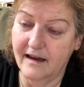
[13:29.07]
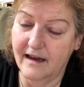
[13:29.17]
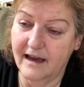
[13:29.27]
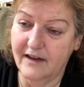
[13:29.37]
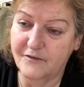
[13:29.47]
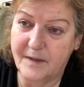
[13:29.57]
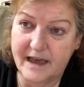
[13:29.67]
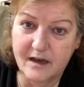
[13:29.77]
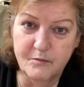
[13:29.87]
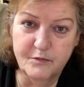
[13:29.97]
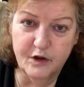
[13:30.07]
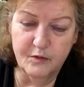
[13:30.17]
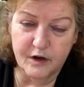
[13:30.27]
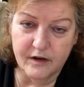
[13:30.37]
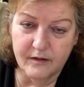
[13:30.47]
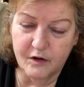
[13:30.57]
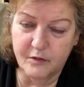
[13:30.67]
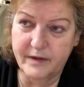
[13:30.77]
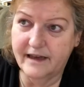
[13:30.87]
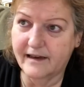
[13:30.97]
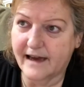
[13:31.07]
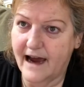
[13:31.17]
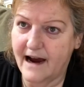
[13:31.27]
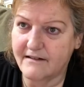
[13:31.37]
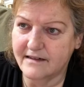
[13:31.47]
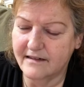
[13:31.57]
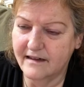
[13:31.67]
if being a boomer or being a Karen